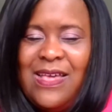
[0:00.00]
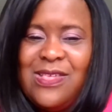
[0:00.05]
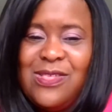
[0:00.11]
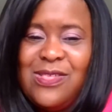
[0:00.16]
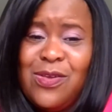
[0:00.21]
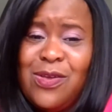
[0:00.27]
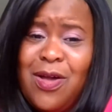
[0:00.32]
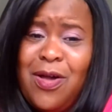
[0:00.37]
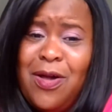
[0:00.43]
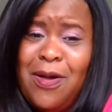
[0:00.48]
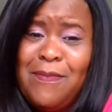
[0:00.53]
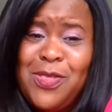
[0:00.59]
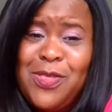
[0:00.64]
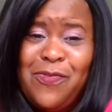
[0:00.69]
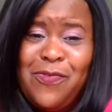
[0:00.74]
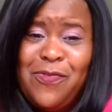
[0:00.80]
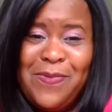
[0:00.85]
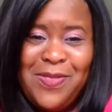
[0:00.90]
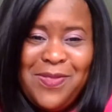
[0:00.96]
So, Carmen,
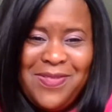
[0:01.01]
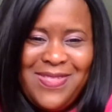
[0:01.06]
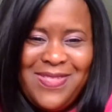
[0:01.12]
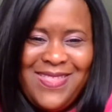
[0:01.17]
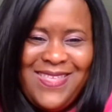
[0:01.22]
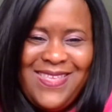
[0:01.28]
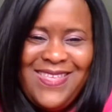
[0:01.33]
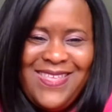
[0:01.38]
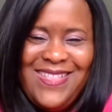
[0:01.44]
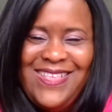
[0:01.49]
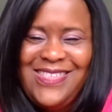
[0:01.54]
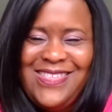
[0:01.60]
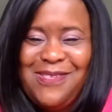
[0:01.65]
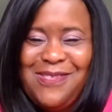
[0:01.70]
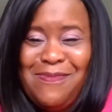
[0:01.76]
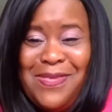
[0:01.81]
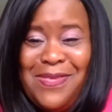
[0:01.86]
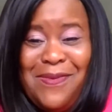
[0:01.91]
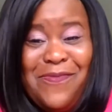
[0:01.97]
you've been on the
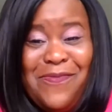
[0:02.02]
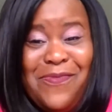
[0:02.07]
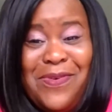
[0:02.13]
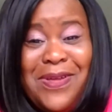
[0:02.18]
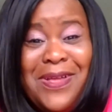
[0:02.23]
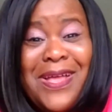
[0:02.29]
leadership team.